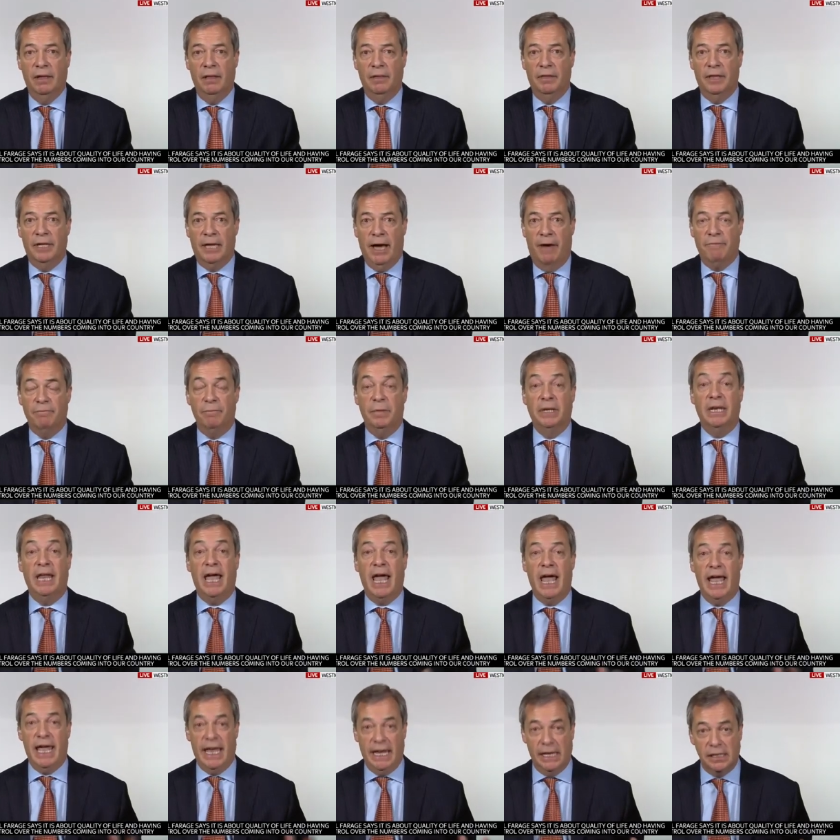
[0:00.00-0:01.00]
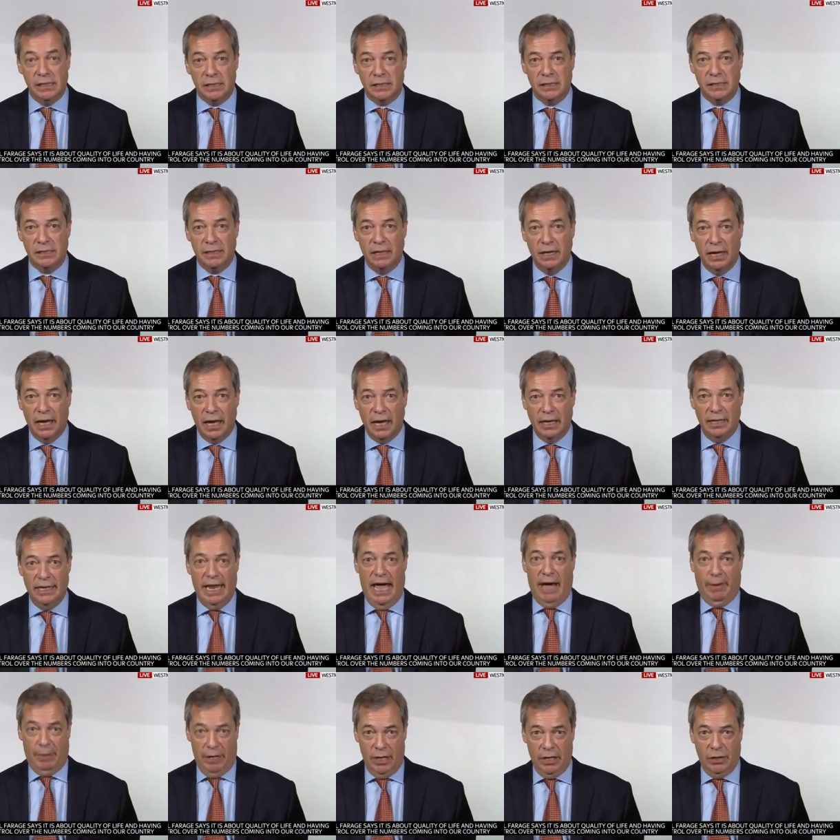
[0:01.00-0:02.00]
The government is
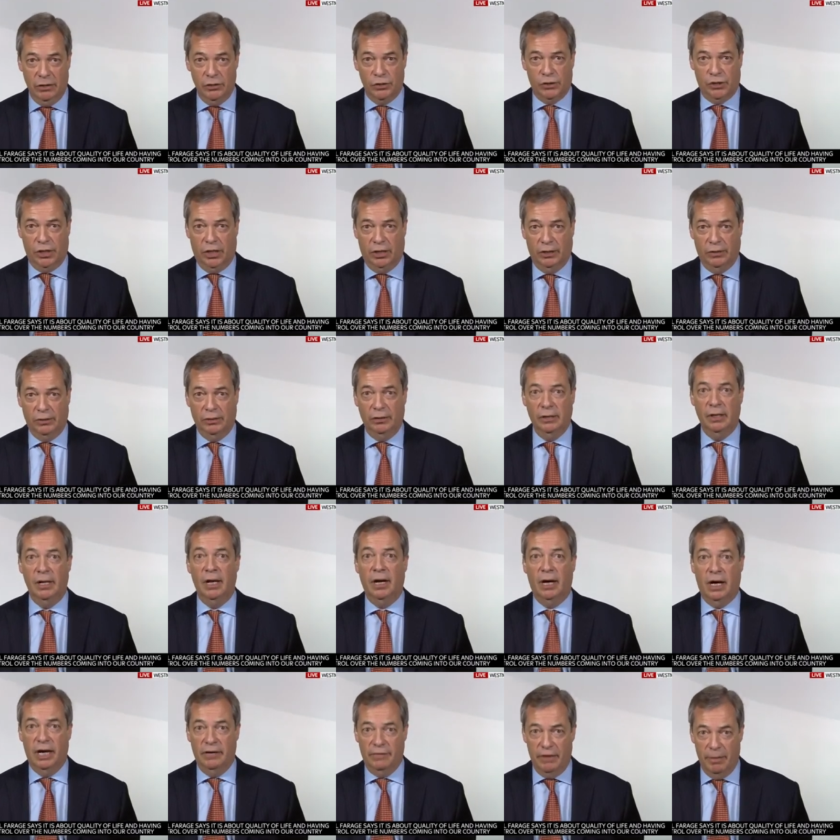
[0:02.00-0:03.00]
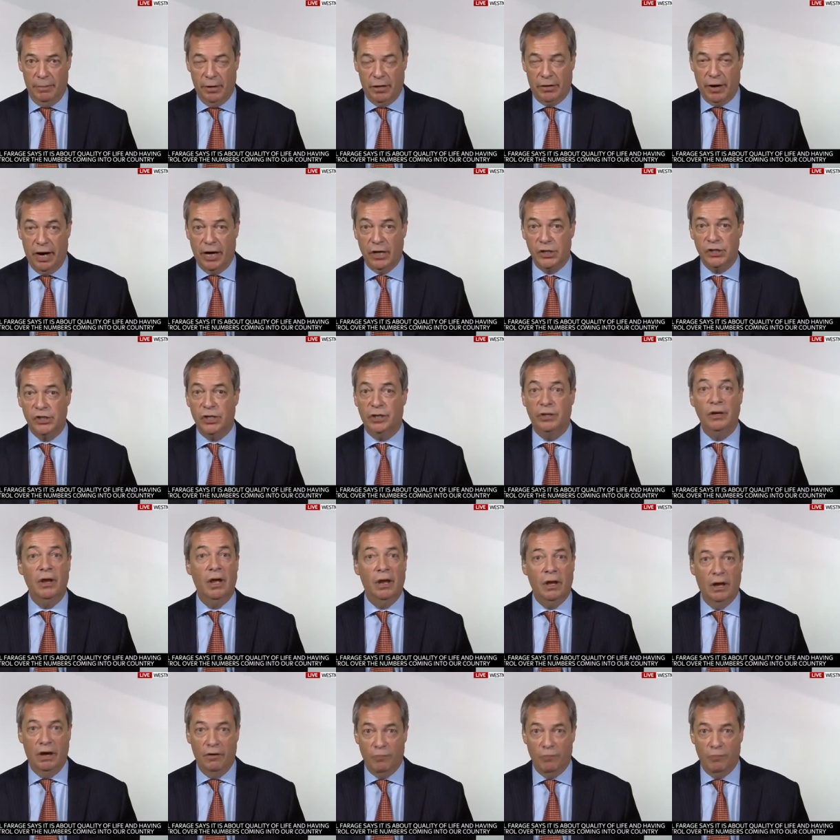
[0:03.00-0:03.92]
now in control of immigration,